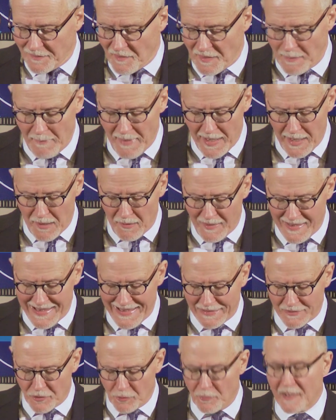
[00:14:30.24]
The mayor
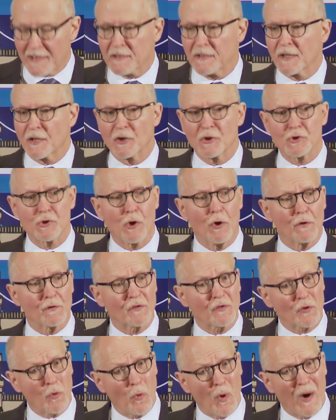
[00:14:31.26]
indirectly
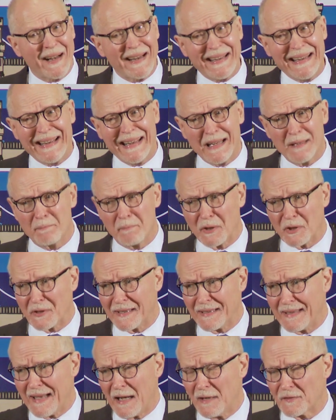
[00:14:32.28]
controls $28
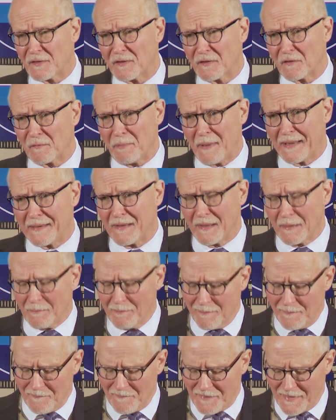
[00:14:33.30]
billion in spending,
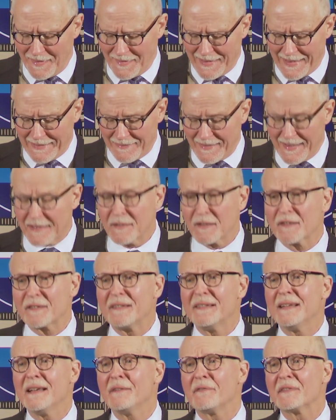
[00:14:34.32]
and that
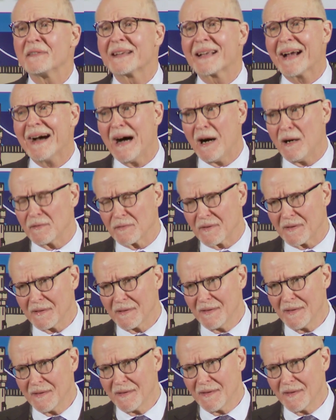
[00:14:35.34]
doesn't even count
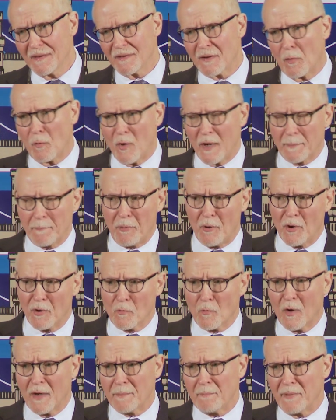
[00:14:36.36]
the
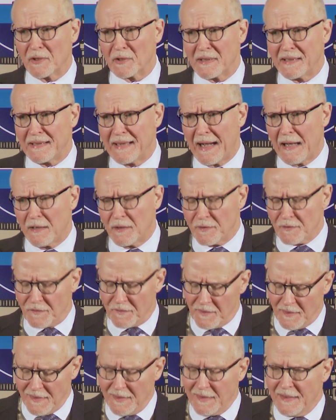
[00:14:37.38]
$1.1 billion
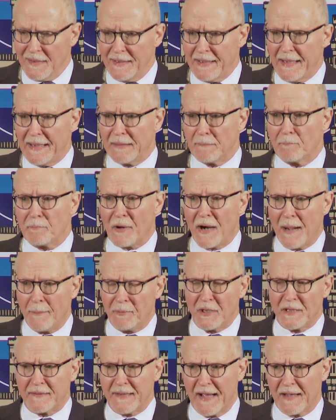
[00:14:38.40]
in
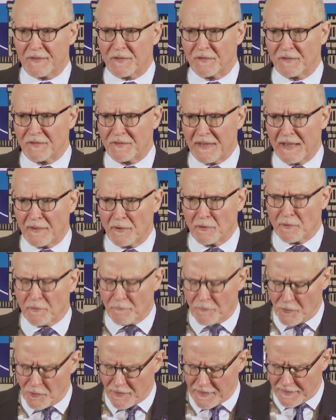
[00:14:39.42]
property taxes that are
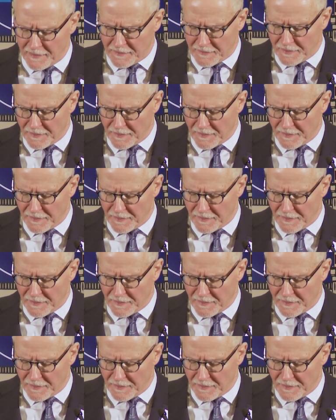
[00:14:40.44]
diverted